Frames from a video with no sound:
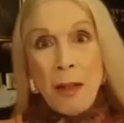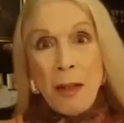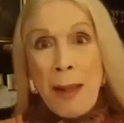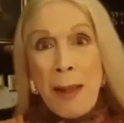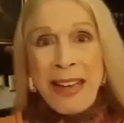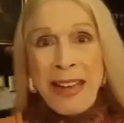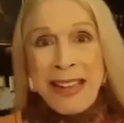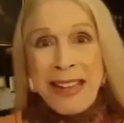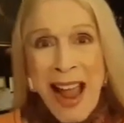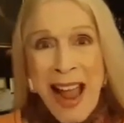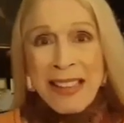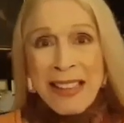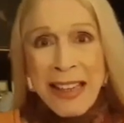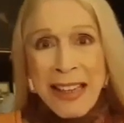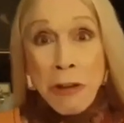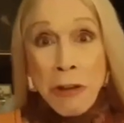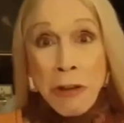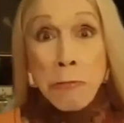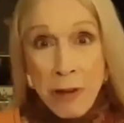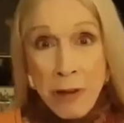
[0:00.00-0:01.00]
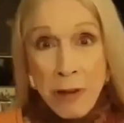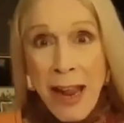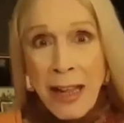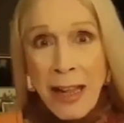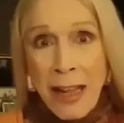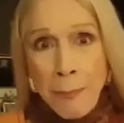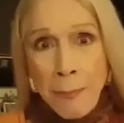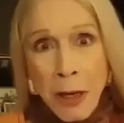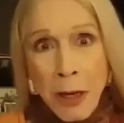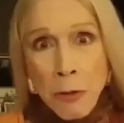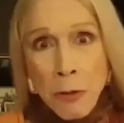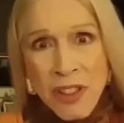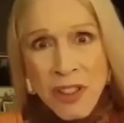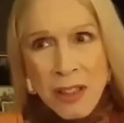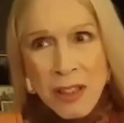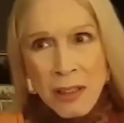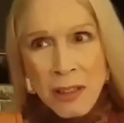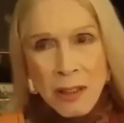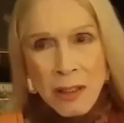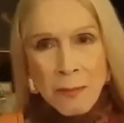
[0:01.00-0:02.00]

I mean, that is real abuse.